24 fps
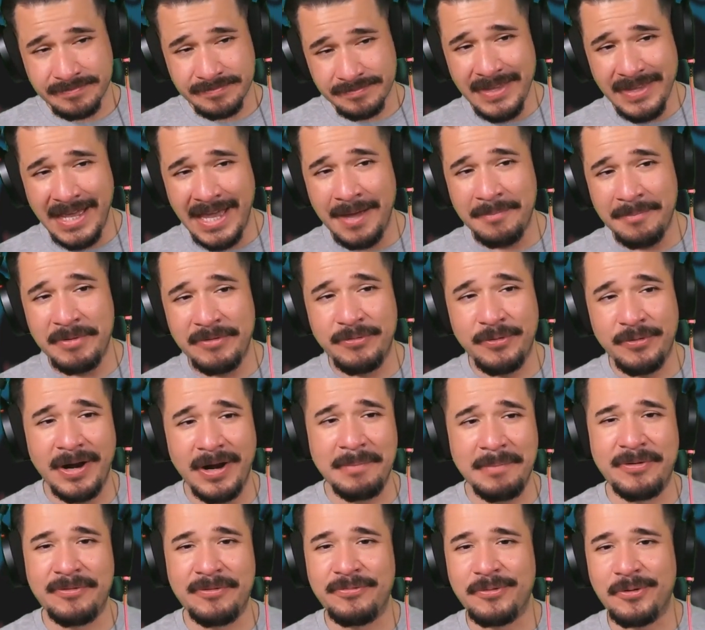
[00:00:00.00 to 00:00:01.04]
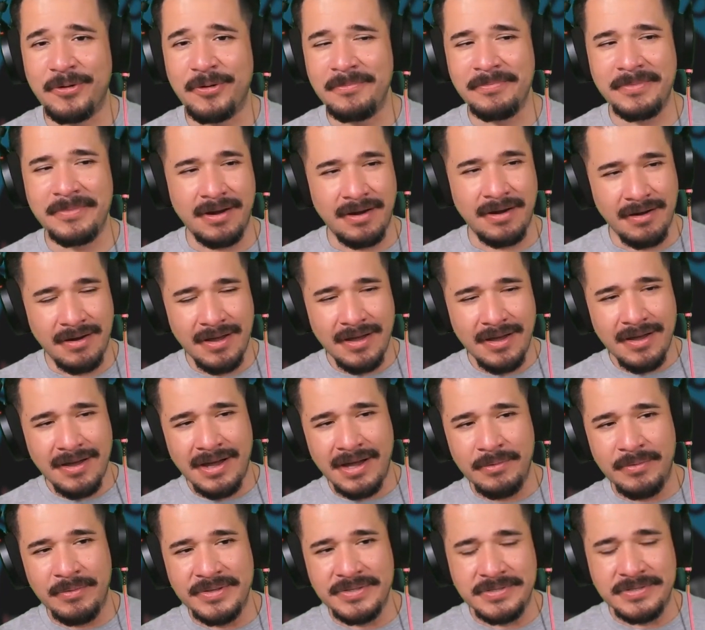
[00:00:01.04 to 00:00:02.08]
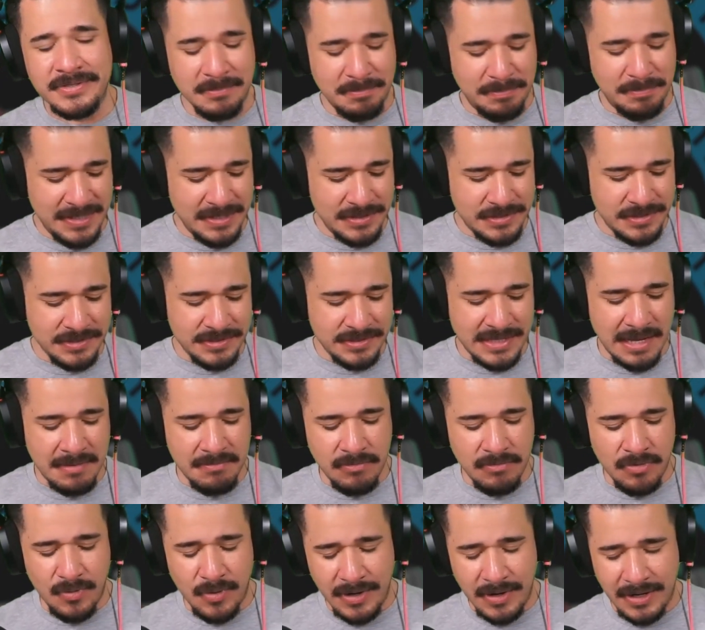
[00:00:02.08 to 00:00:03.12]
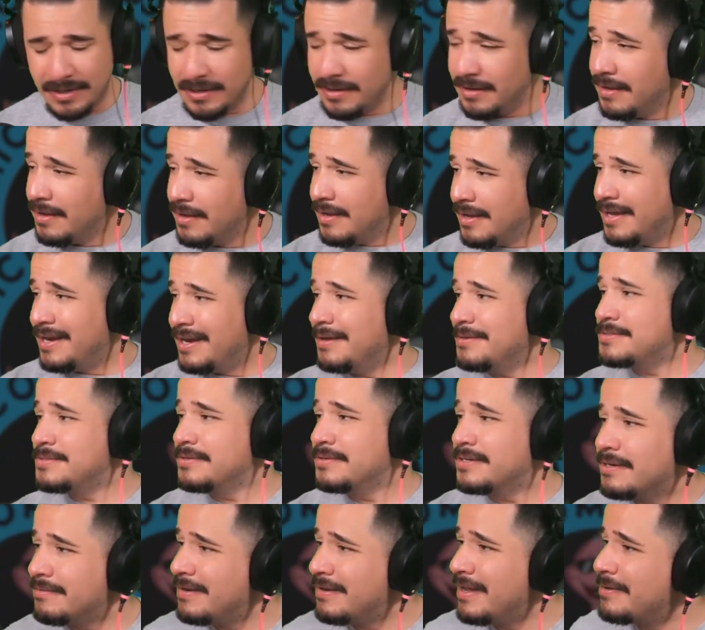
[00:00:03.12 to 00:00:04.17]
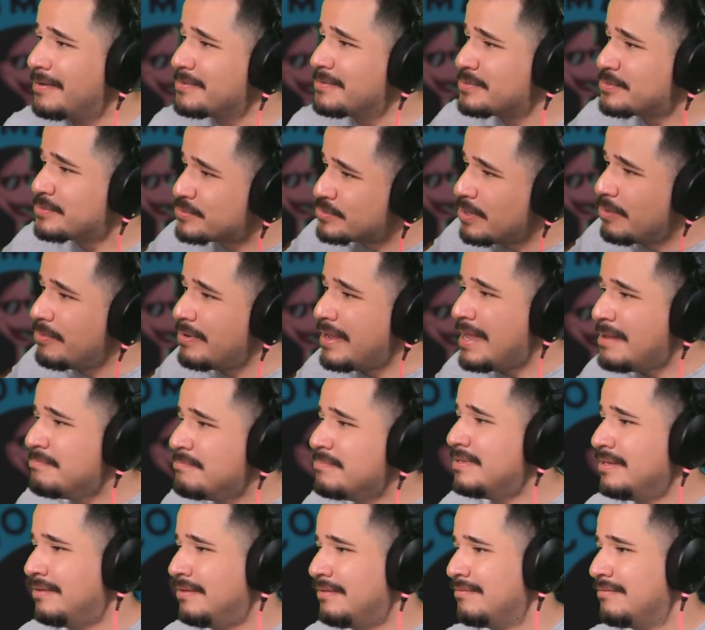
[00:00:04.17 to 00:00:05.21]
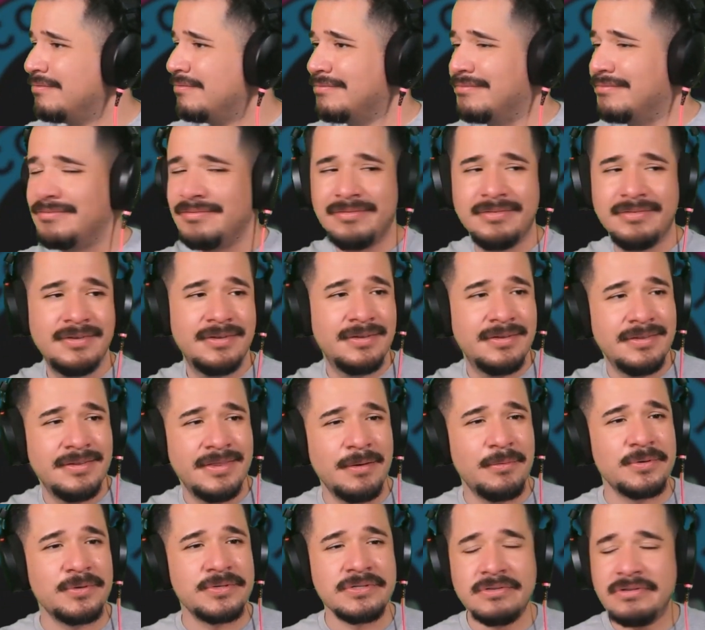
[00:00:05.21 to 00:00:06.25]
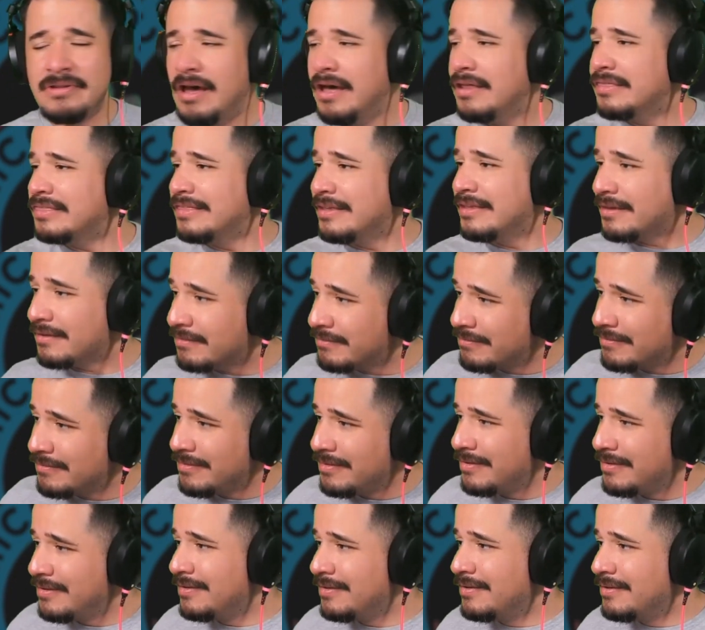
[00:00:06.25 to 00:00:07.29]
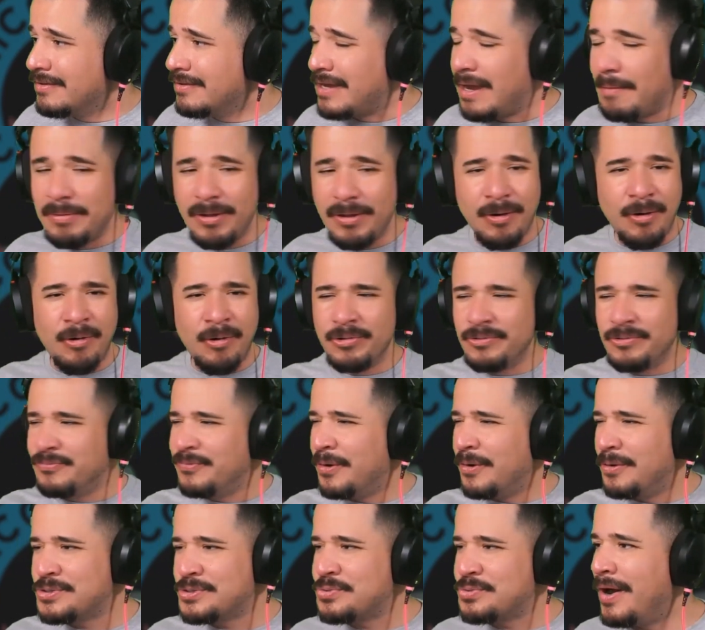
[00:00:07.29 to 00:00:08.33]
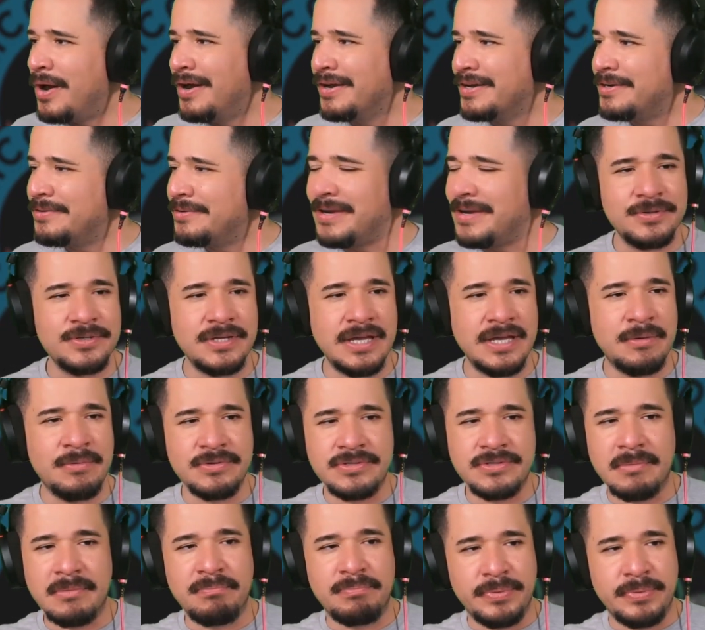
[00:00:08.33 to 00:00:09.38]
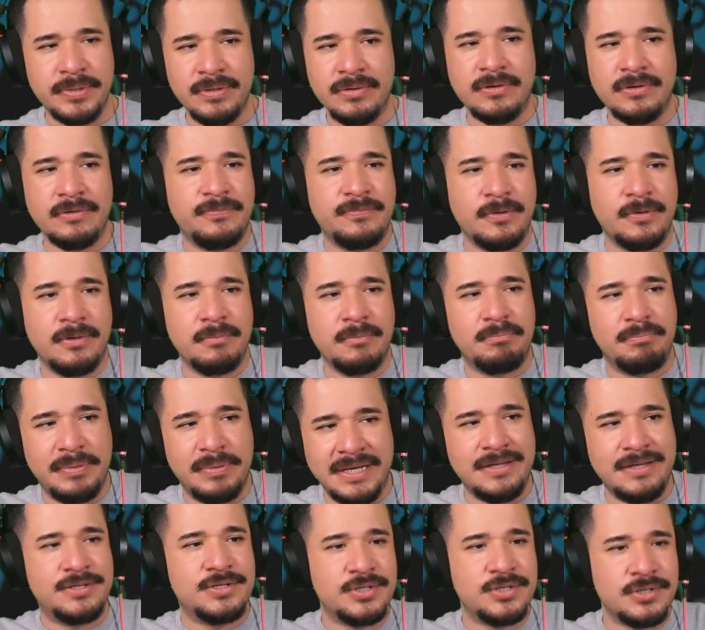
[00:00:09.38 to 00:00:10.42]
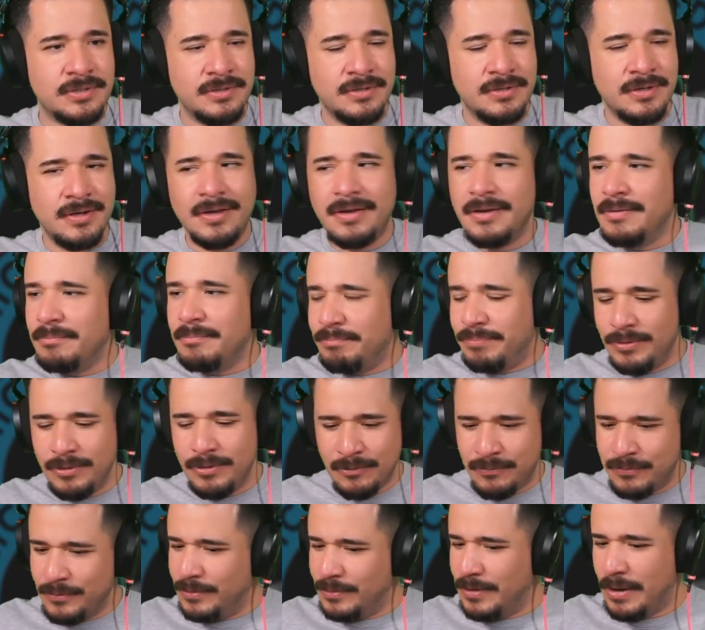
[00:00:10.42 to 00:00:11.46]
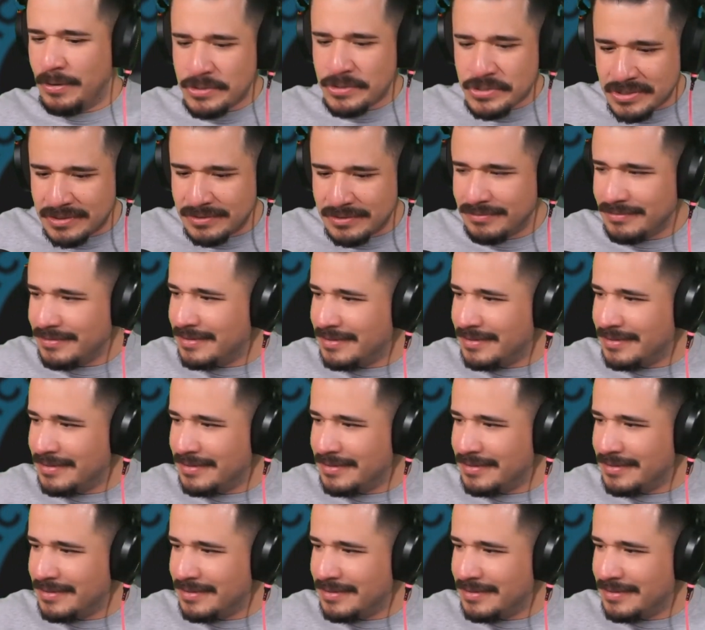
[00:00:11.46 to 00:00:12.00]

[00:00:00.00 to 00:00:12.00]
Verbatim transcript: And before I performed there, I went to the beaches that morning and I was looking around. It was just so empty. There was nothing. A couple of old folks walking around. It was a beautiful beach, beautiful ocean.